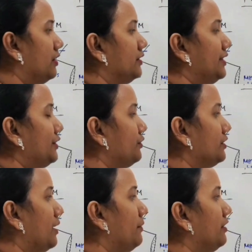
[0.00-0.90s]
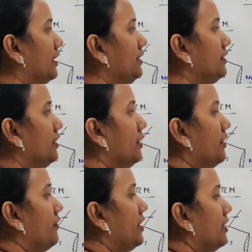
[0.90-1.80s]
just to summarize,
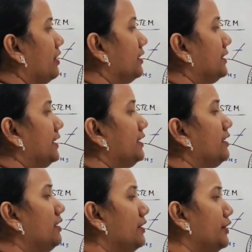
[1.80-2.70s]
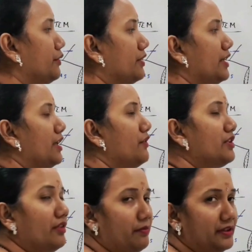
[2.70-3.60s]
we see the nuclei which
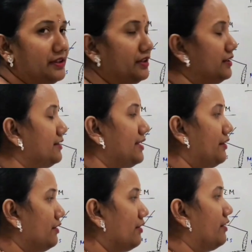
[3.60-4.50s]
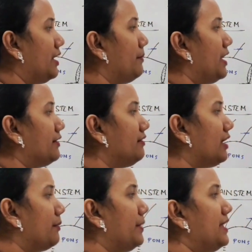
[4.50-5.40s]
are present in the central gray matter
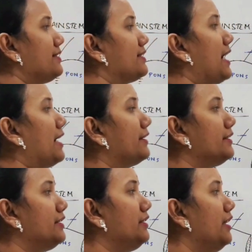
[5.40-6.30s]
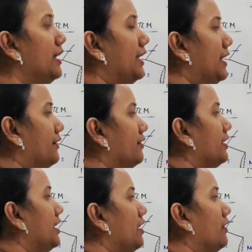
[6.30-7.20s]
are being scattered
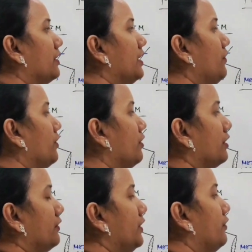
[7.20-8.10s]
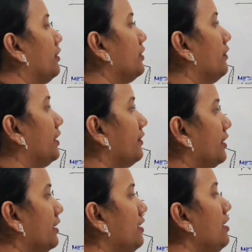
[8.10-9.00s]
laterally along the floor of the fourth ventricle.